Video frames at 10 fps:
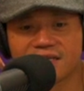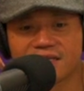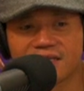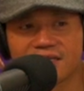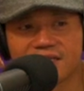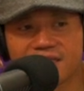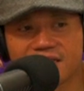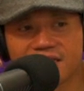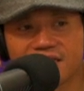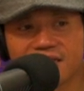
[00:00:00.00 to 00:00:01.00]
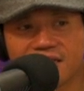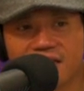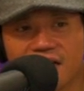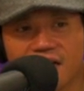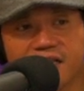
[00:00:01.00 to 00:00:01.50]

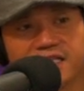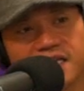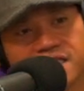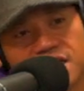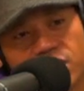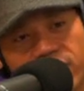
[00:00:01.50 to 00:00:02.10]
No words are spoken by the person on screen.